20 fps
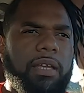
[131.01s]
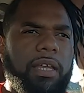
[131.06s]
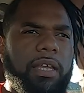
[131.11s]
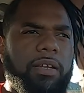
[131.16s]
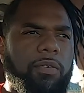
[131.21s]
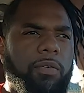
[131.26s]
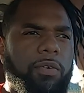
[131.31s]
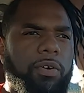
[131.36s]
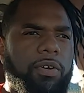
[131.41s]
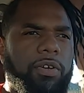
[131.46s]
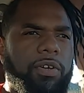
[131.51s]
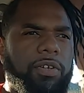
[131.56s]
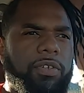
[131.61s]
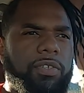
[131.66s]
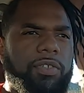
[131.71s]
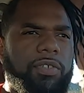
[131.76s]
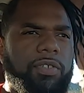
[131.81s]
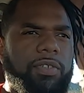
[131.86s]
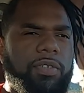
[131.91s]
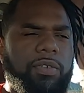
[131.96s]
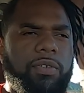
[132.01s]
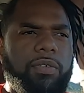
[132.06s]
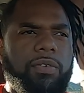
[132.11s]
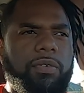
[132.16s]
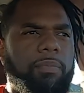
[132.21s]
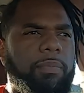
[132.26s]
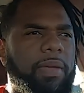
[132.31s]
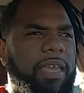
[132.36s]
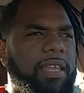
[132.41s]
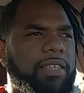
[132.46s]
in order
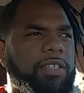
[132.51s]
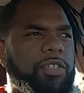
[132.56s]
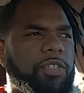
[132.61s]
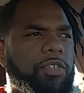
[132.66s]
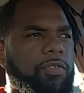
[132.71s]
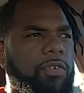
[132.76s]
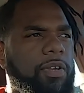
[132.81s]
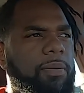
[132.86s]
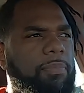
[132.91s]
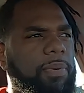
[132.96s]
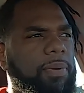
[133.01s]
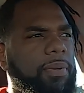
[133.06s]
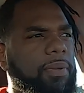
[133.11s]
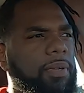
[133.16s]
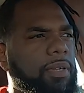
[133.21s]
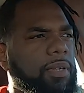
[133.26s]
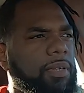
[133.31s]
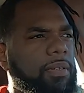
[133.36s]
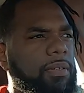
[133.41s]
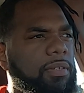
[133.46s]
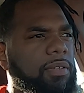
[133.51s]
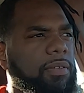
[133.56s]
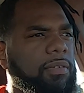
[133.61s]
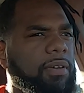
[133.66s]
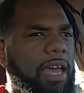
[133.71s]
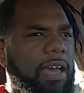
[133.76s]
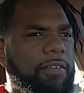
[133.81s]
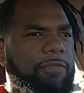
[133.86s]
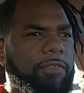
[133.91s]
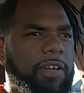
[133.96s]
to make this trip
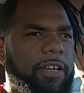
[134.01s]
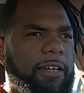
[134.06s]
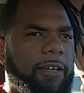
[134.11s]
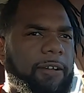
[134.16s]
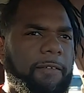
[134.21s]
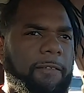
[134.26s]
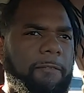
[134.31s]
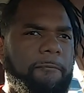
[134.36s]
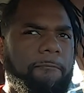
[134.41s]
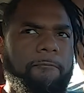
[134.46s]
to Africa.